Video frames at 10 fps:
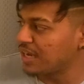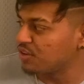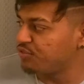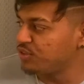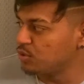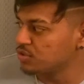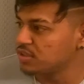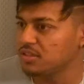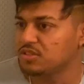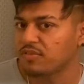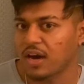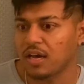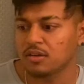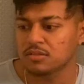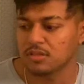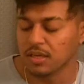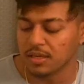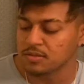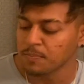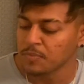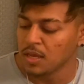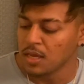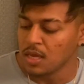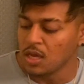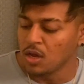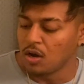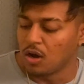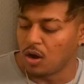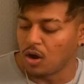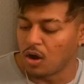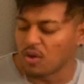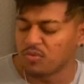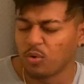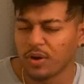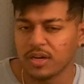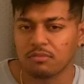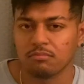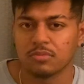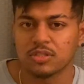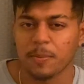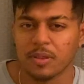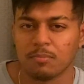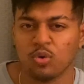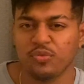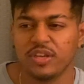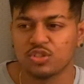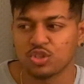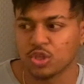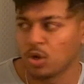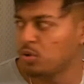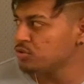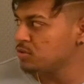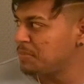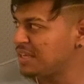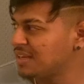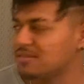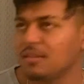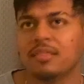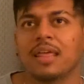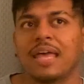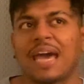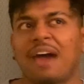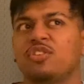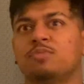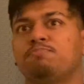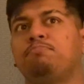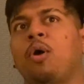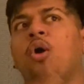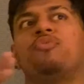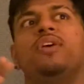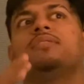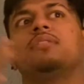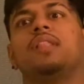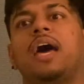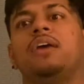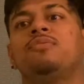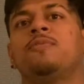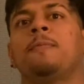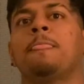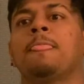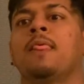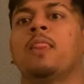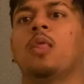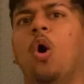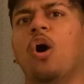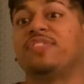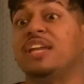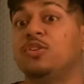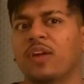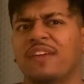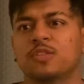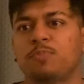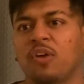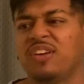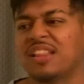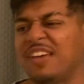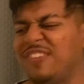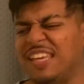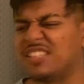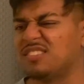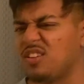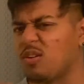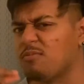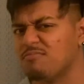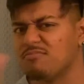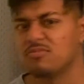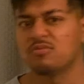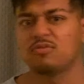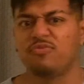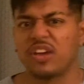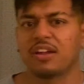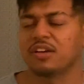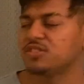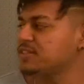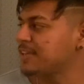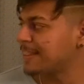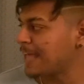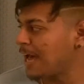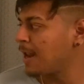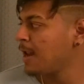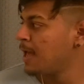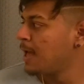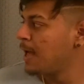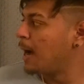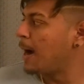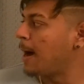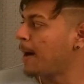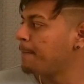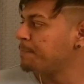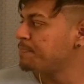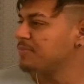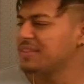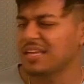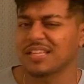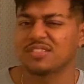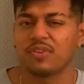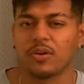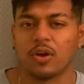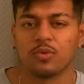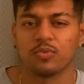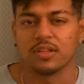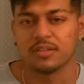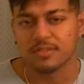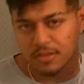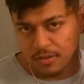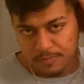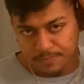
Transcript: of fuel to these fires is avoid some of the movies and shows, because they have this perfect life, or if they don't have this perfect life, it gets, you know, figured out just like that. That's very unrealistic.